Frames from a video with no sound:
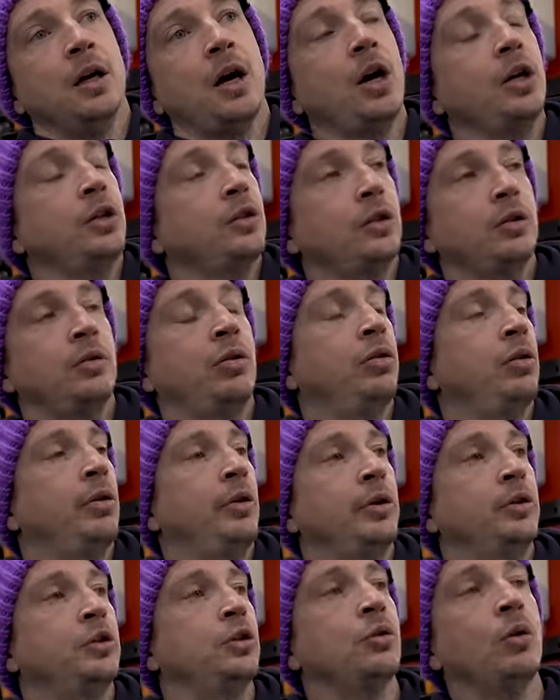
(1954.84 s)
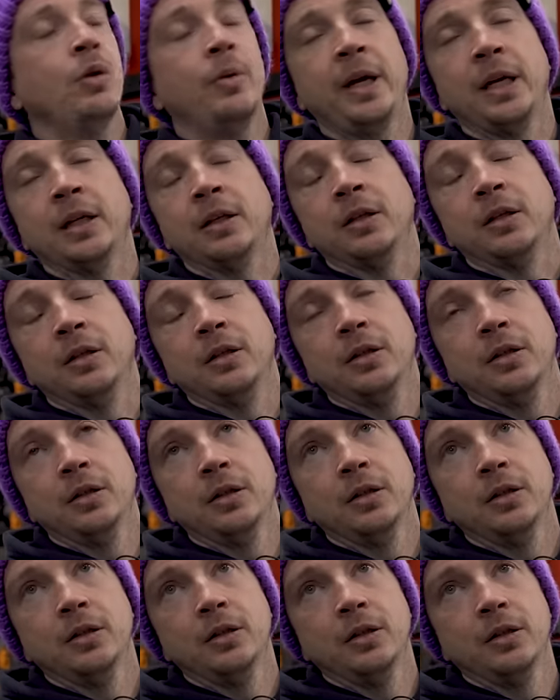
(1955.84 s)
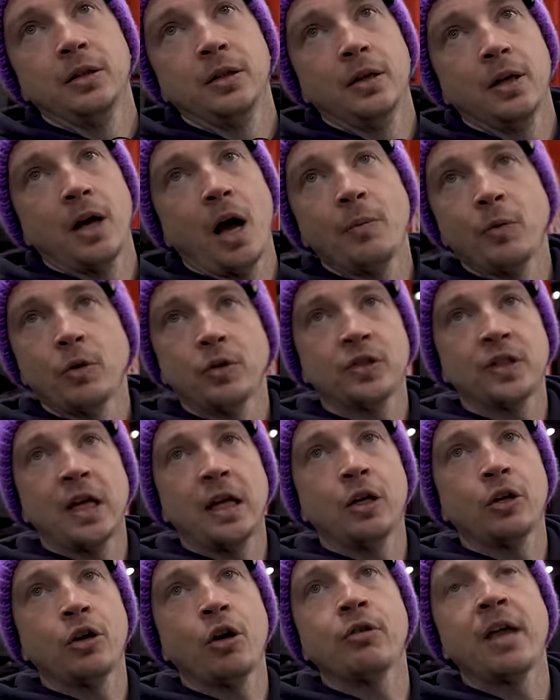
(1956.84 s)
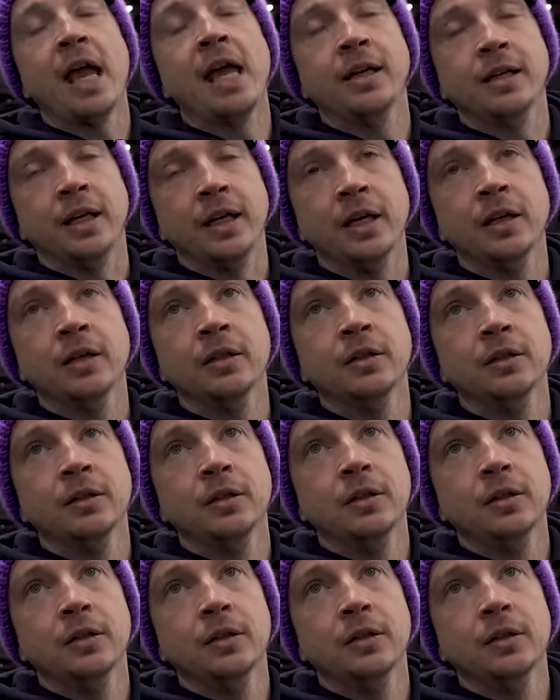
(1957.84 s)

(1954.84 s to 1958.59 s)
I do, do you know what I mean? I'm not selling cocaine here.